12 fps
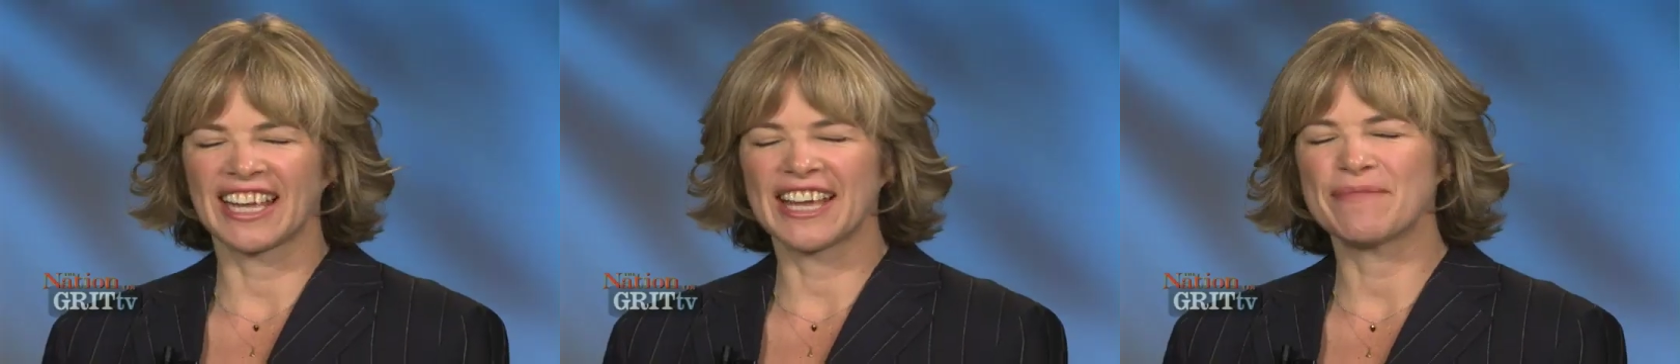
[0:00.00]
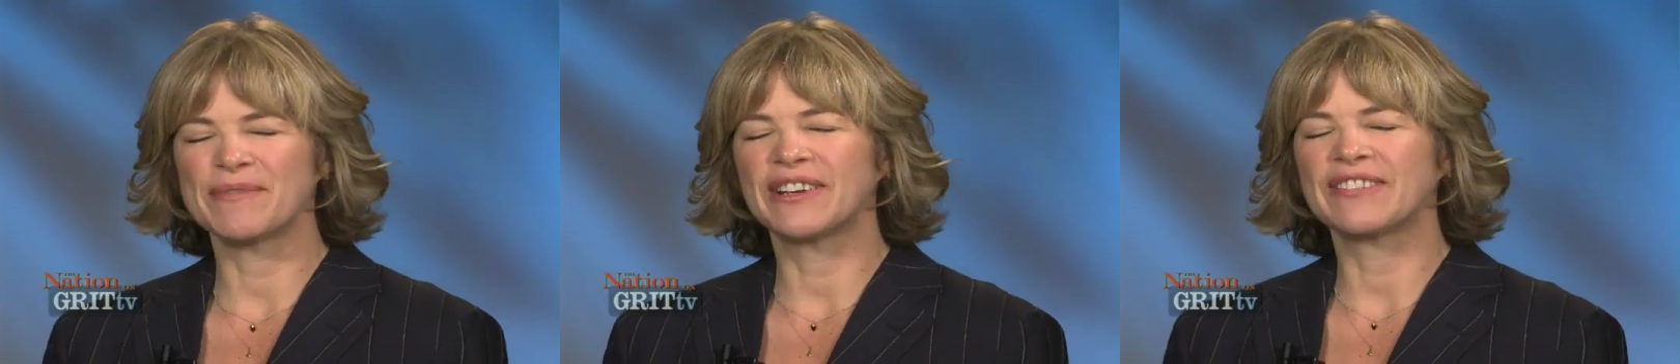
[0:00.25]

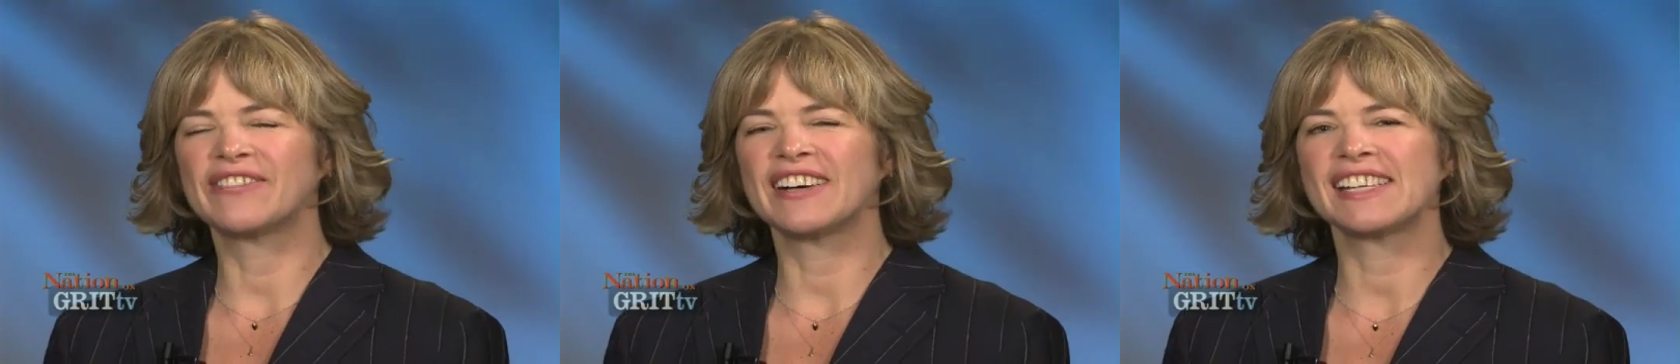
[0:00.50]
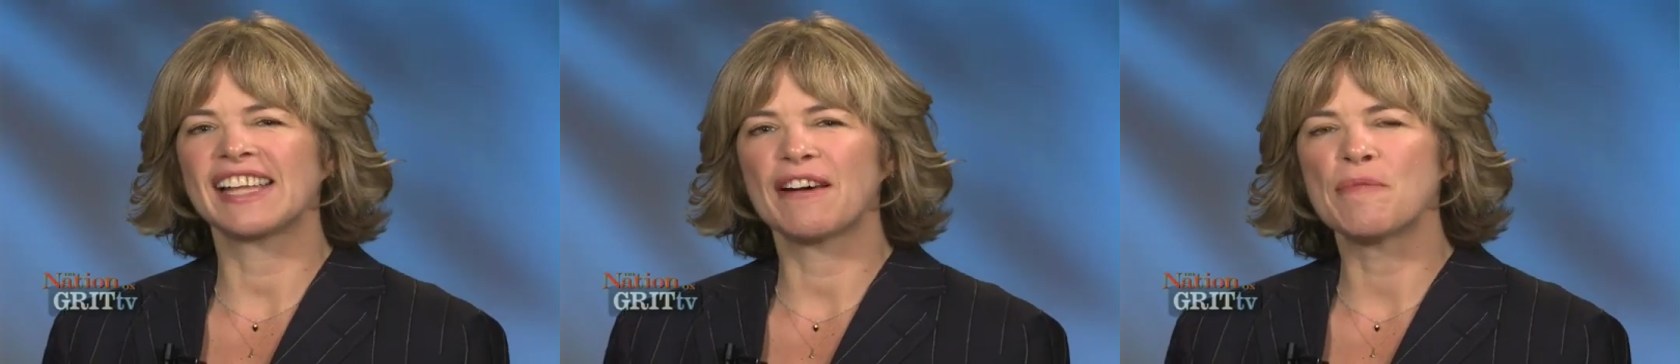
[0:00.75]
Kim. You can
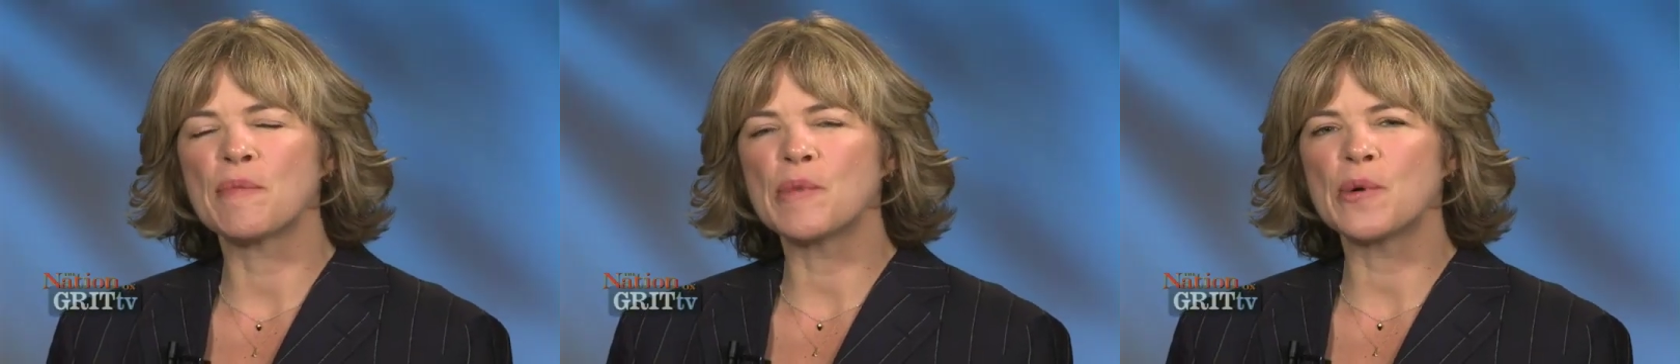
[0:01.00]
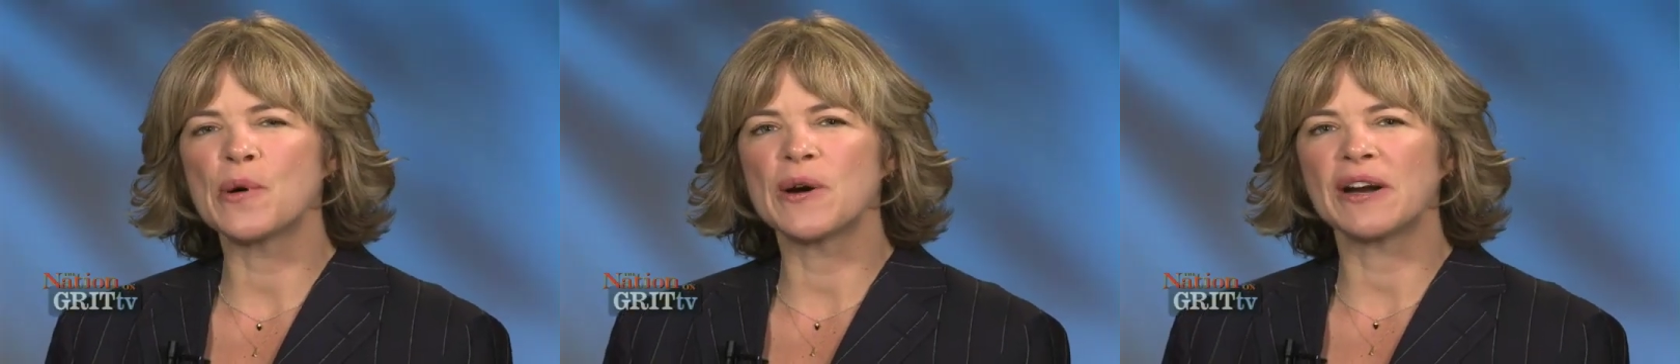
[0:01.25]
find out
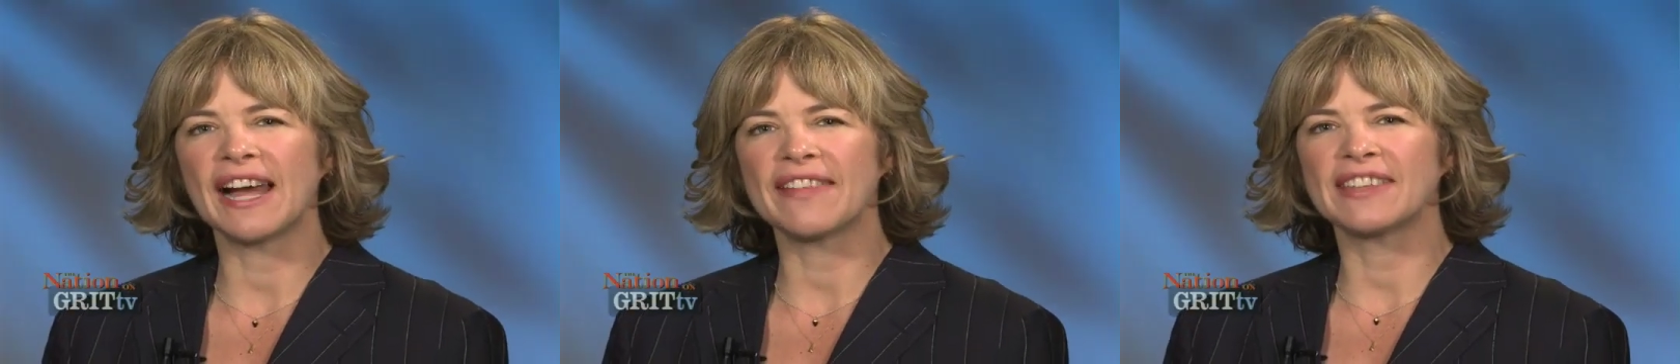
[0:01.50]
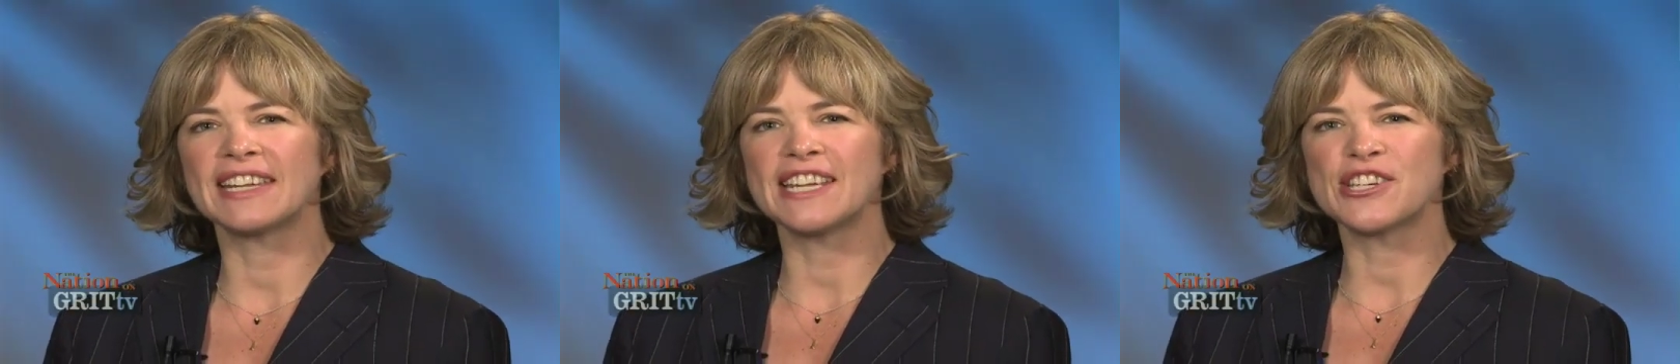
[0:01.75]
more
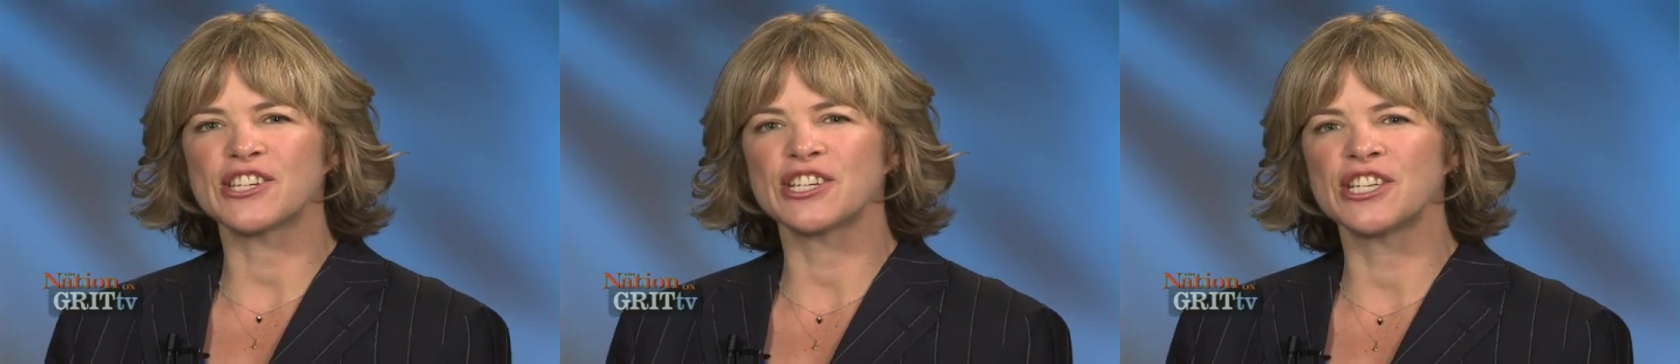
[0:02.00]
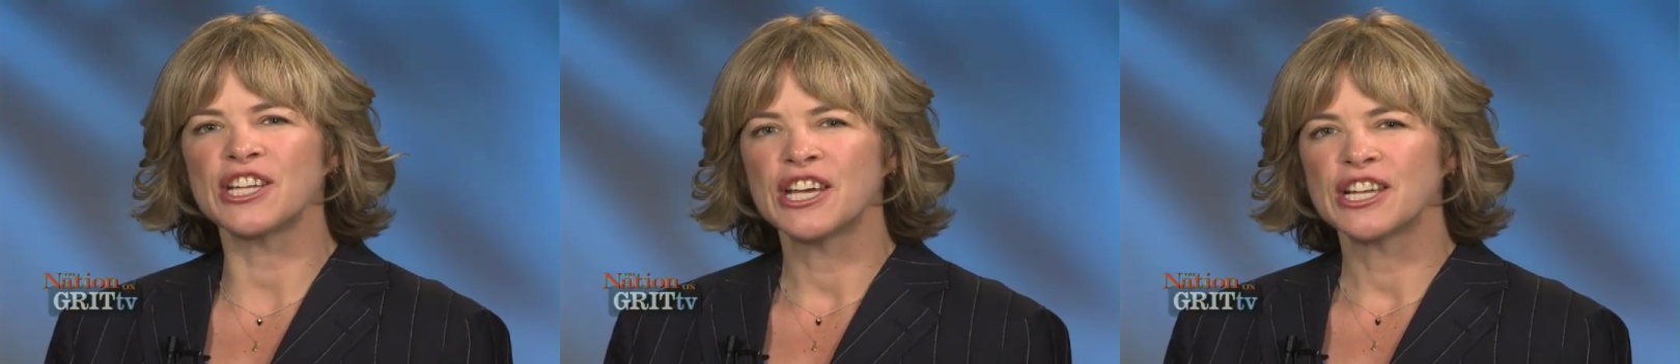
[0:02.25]
at
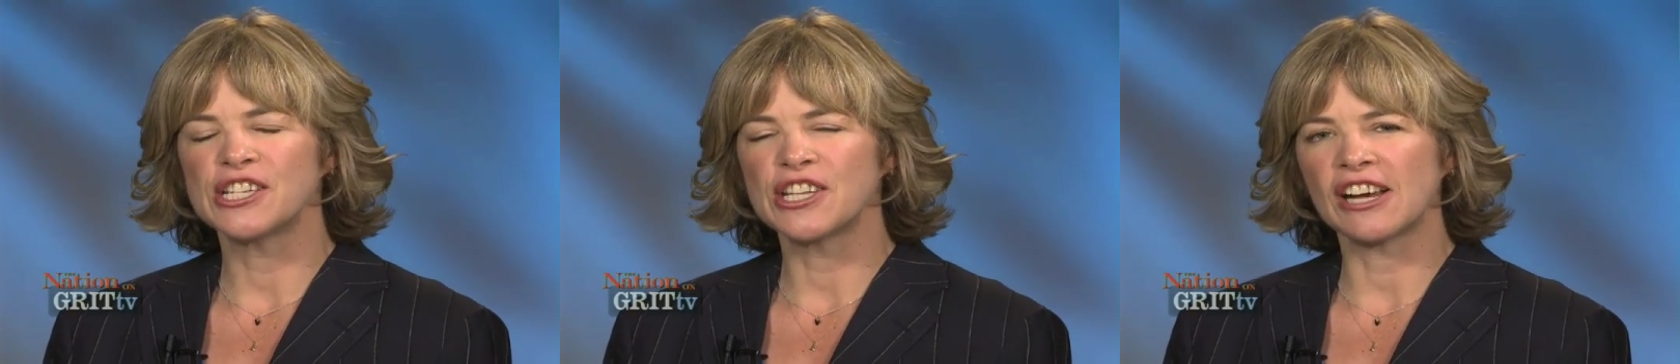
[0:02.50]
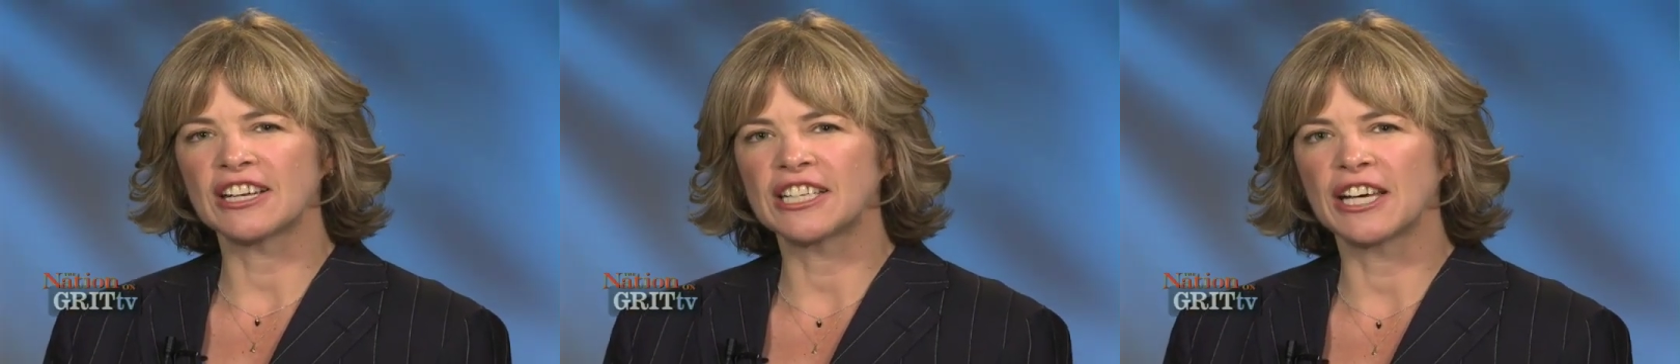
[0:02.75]

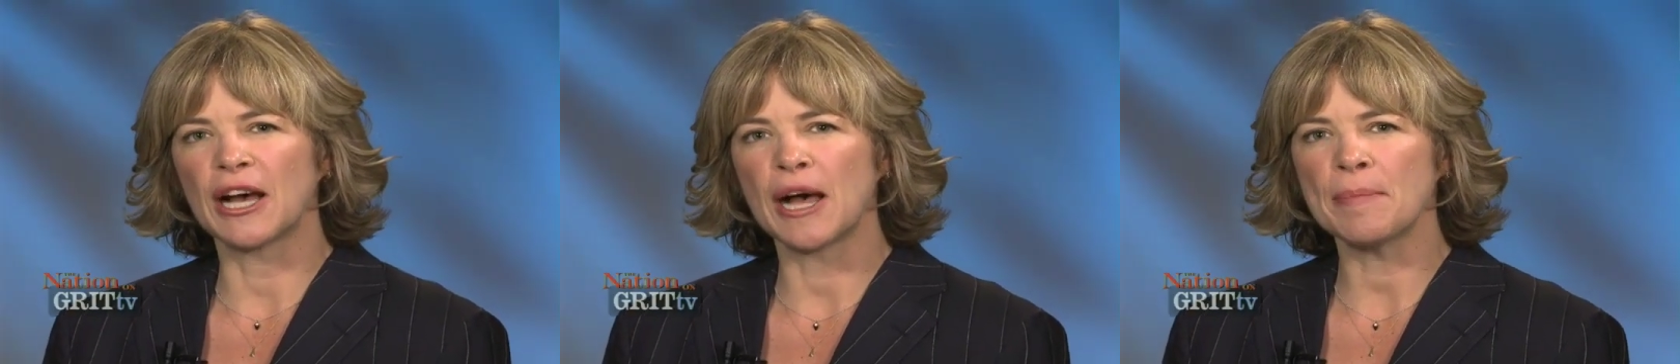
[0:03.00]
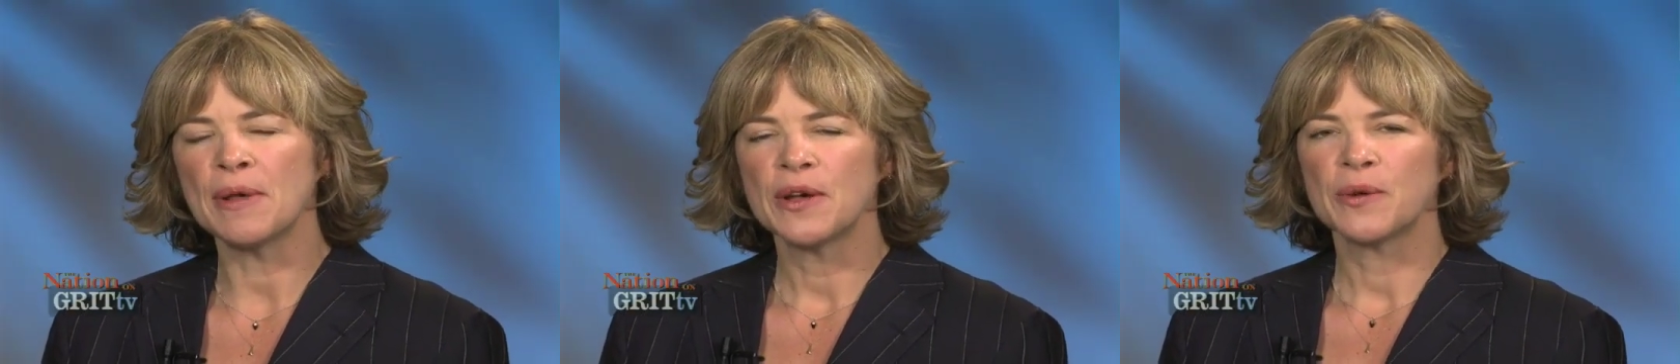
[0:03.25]

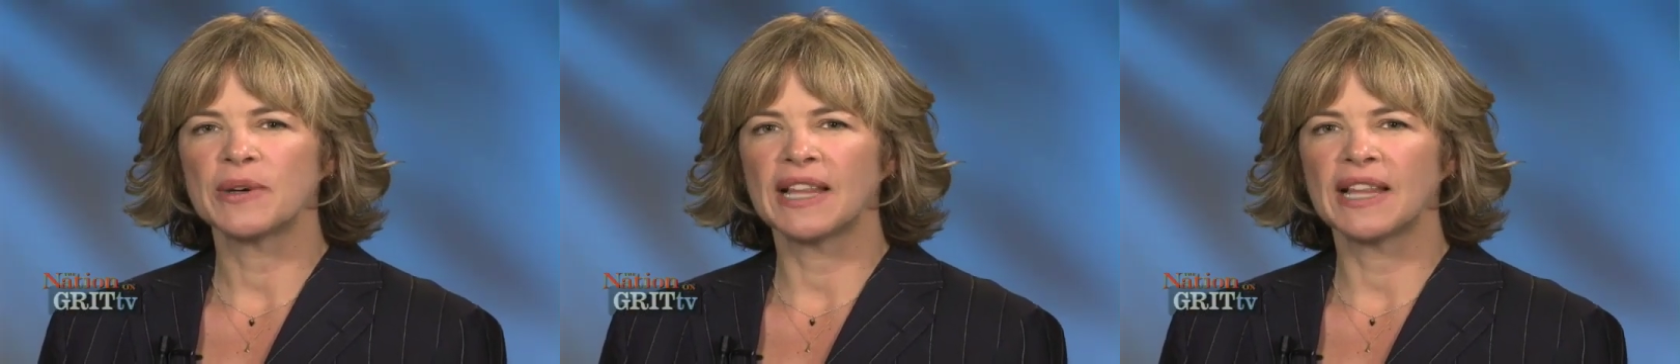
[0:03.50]
thenation.com.